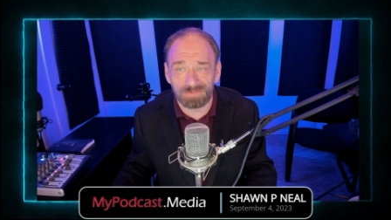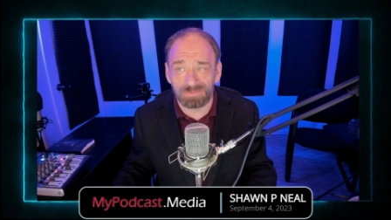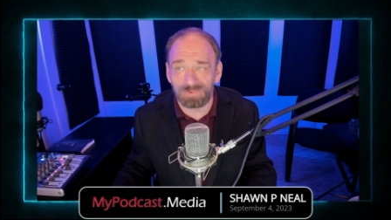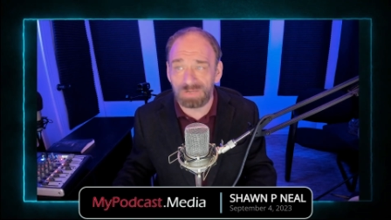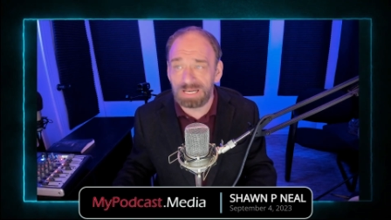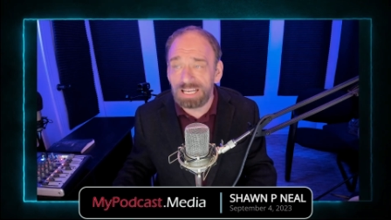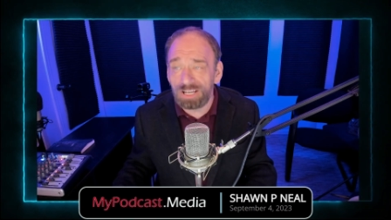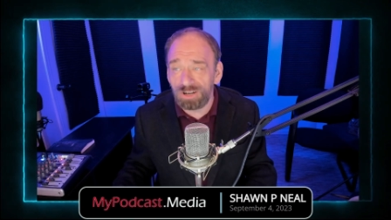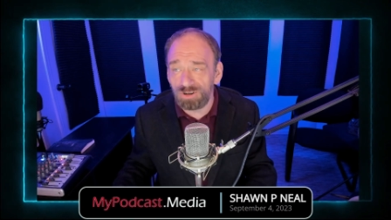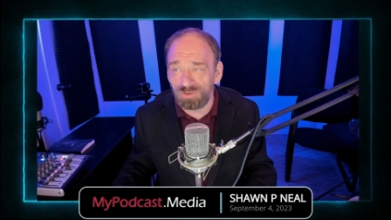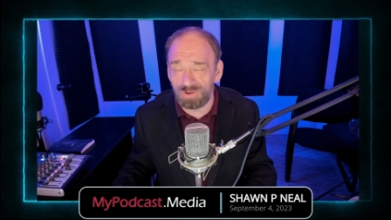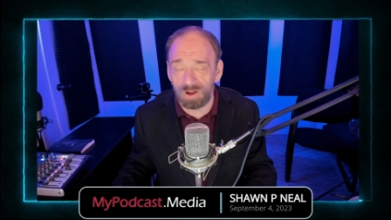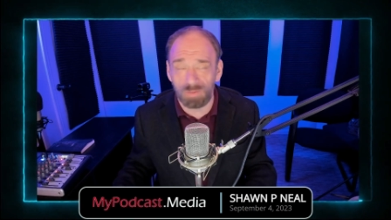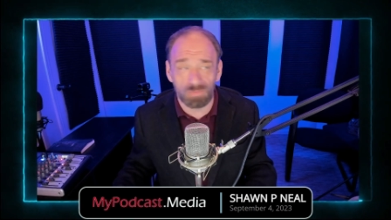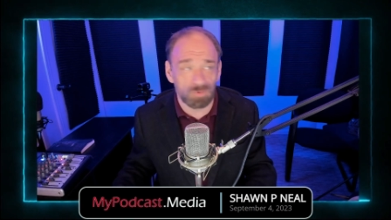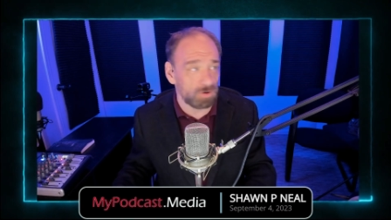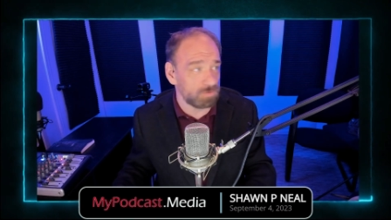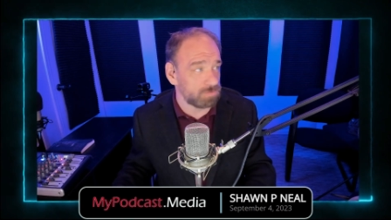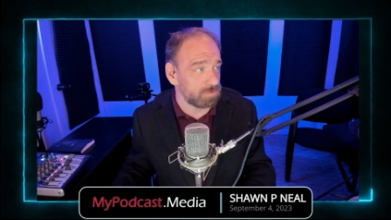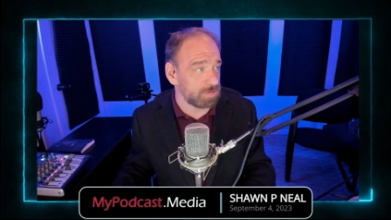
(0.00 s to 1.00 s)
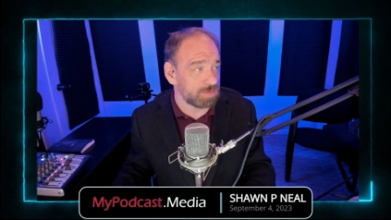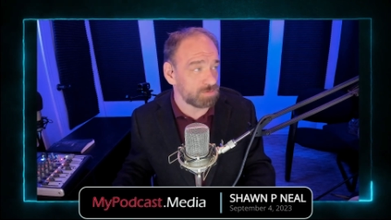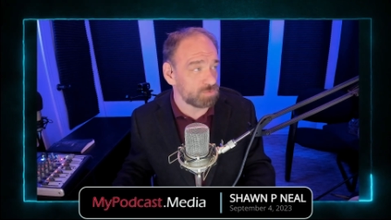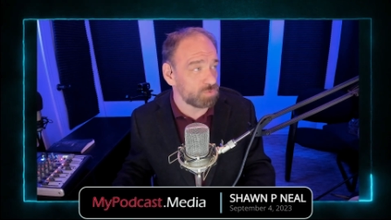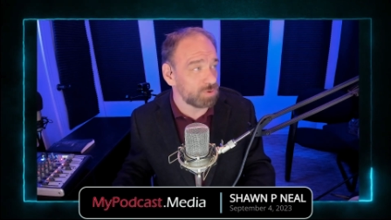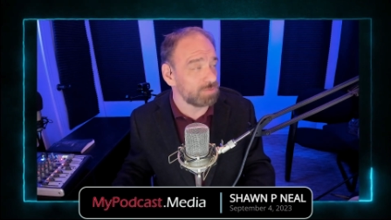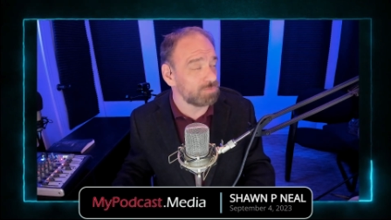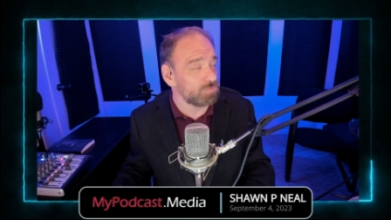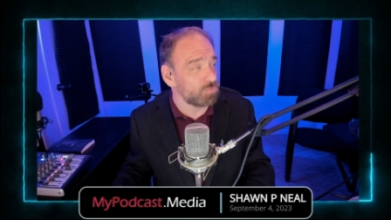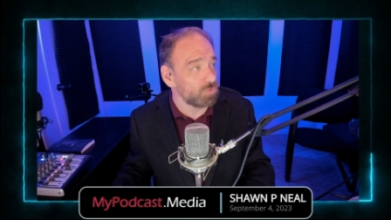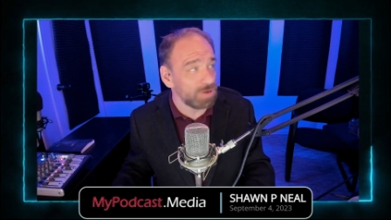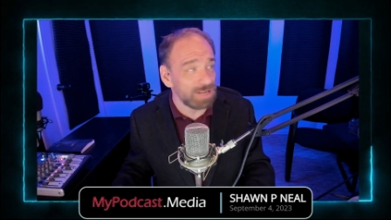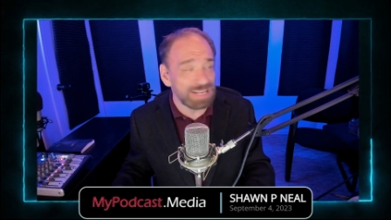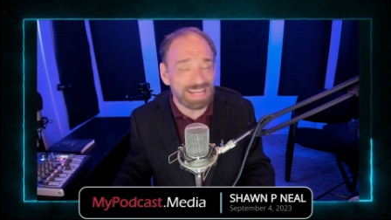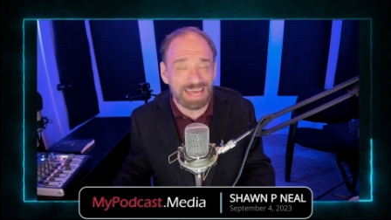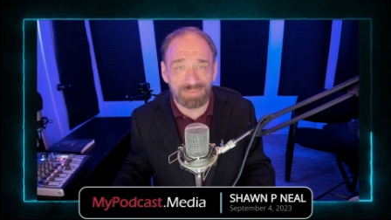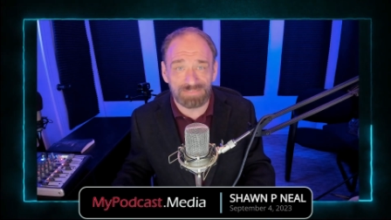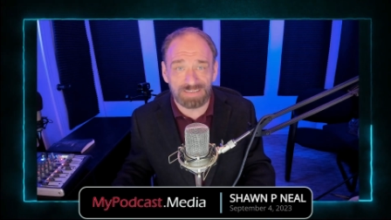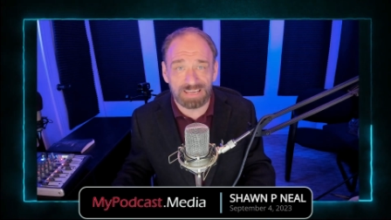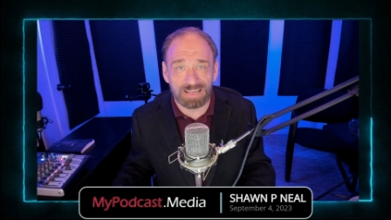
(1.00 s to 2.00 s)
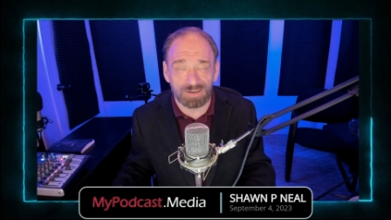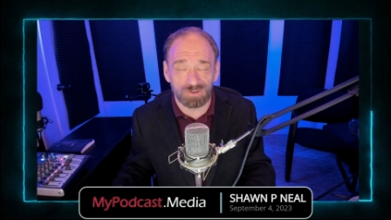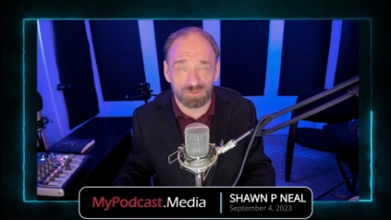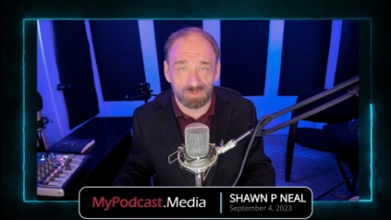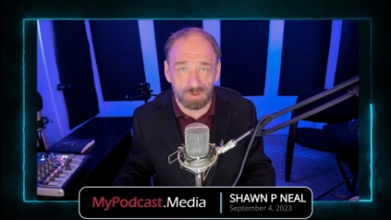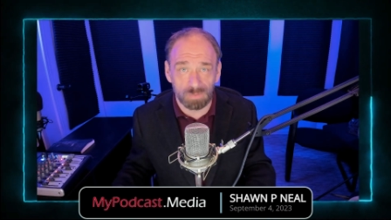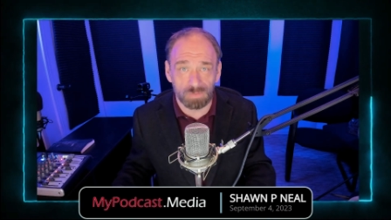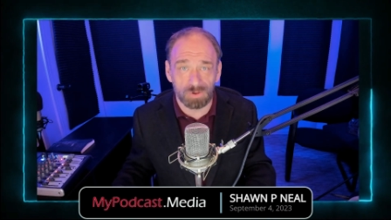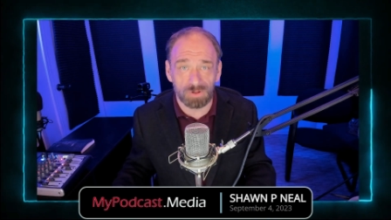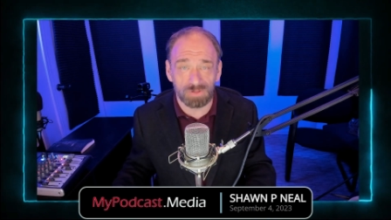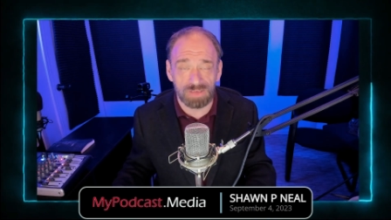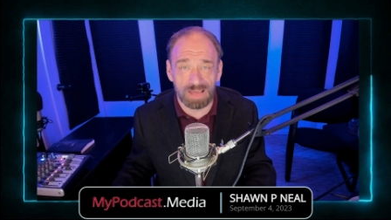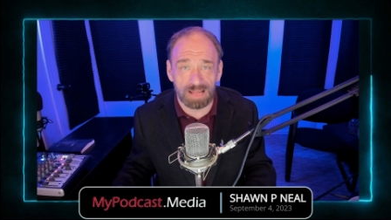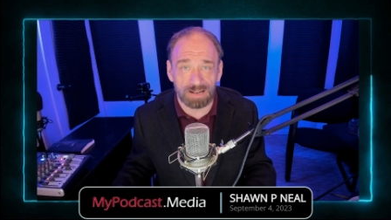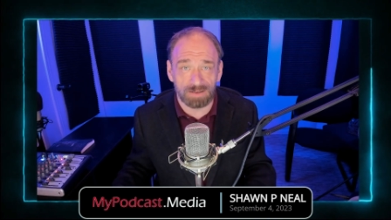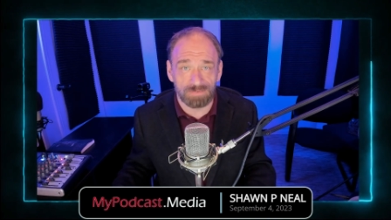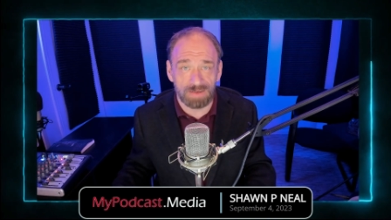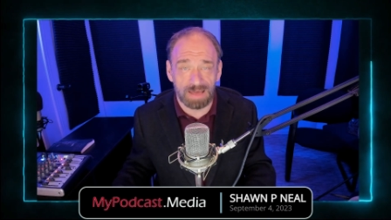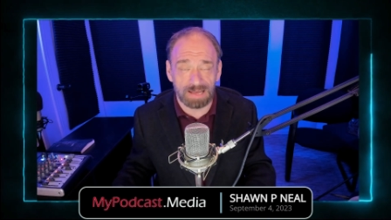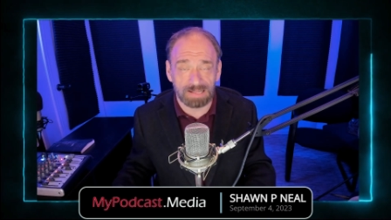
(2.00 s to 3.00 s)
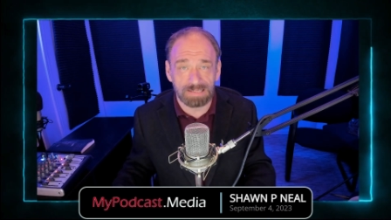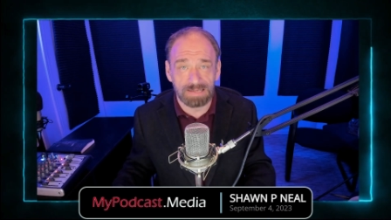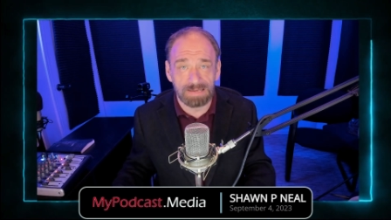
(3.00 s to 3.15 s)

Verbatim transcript: We need a drum roll for this. We're, we're going to have to get a drum roll sound effect.